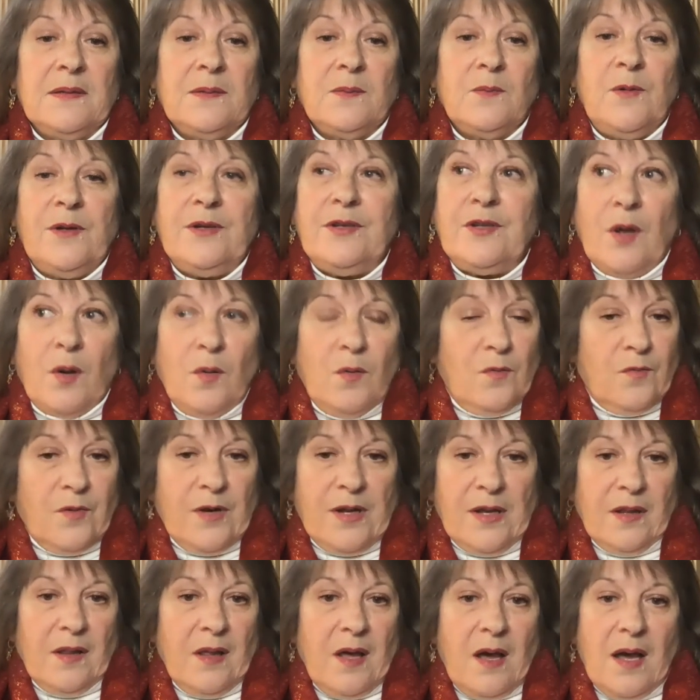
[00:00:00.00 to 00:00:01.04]
We don't
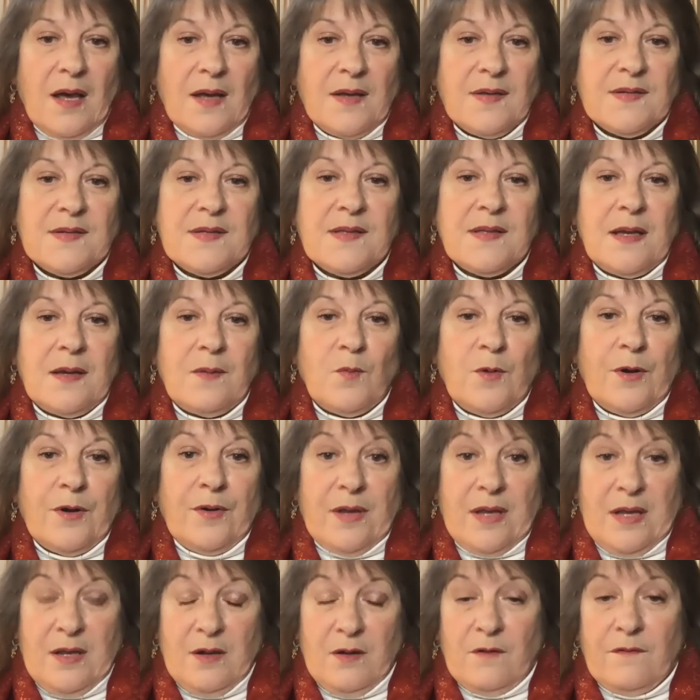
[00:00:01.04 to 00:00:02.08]
realize that we're
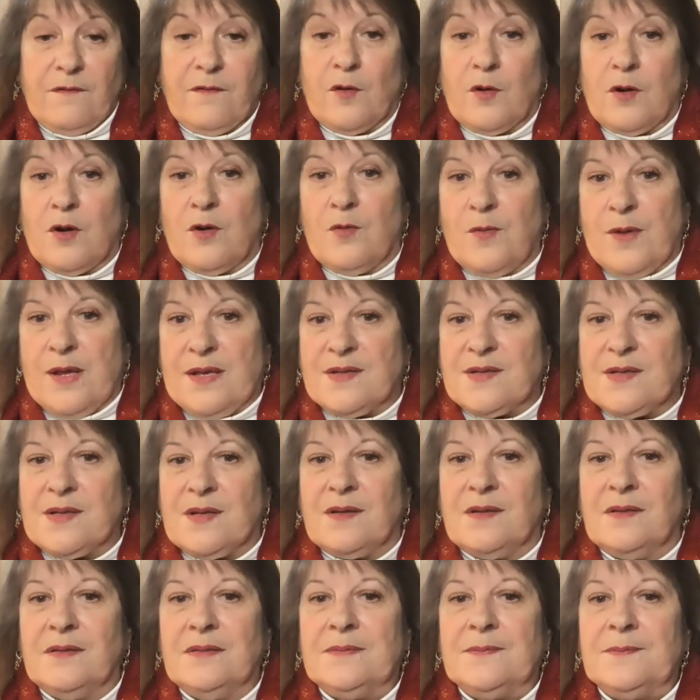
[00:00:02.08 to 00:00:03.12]
here for a
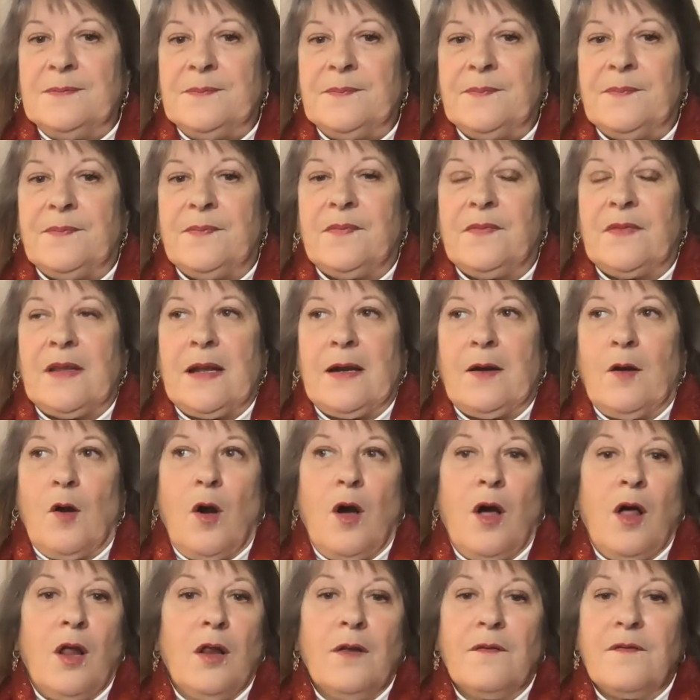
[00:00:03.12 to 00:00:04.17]
reason that
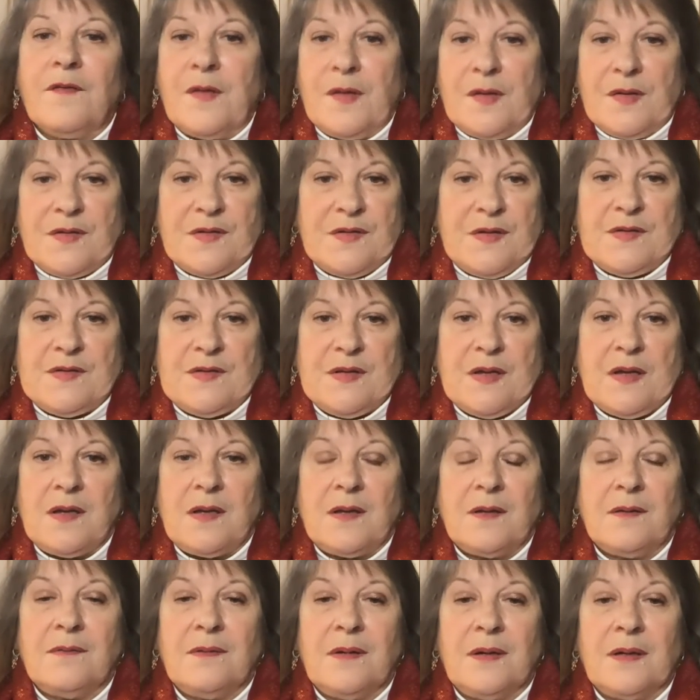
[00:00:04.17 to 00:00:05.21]
all of this is
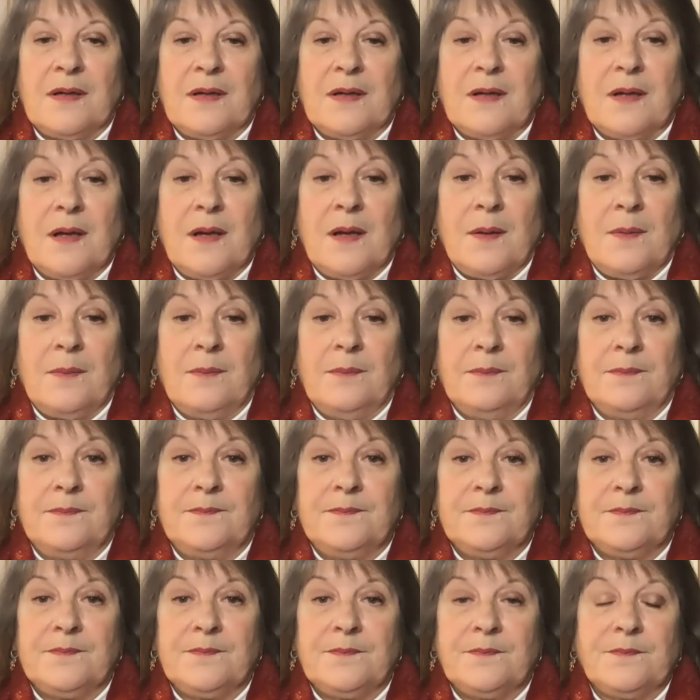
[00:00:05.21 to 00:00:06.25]
a, a, a um,
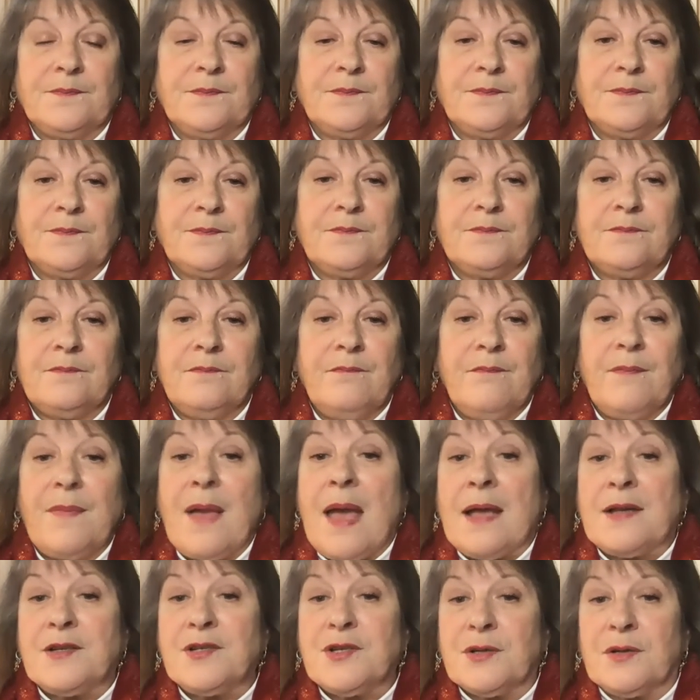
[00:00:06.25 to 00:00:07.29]

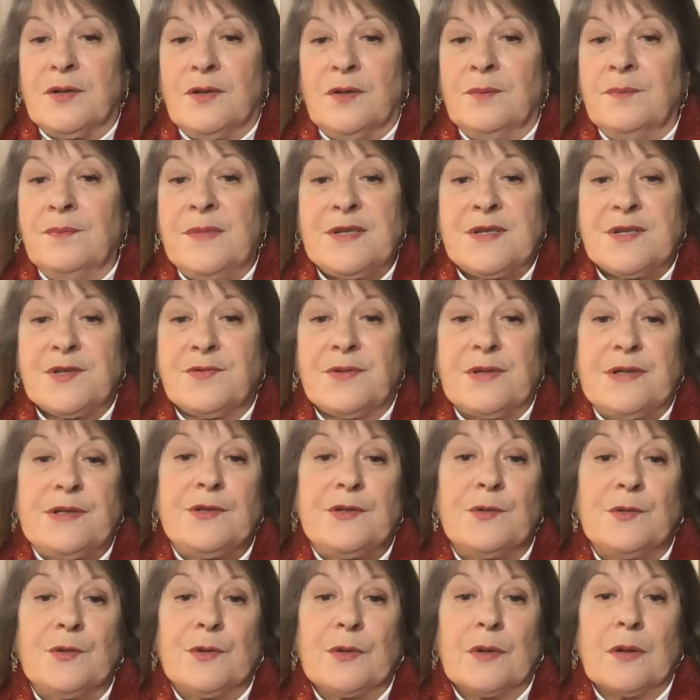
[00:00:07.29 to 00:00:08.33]
magical mystery
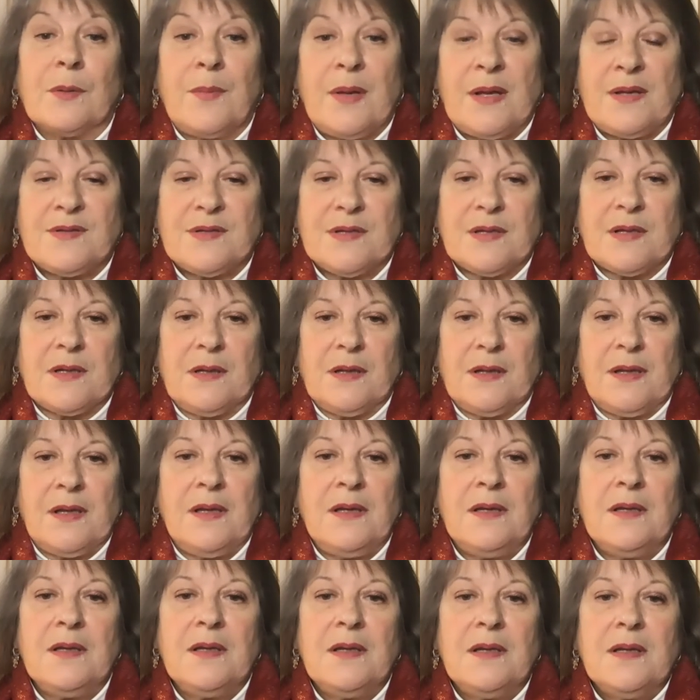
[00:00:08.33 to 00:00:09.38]
tour, basically.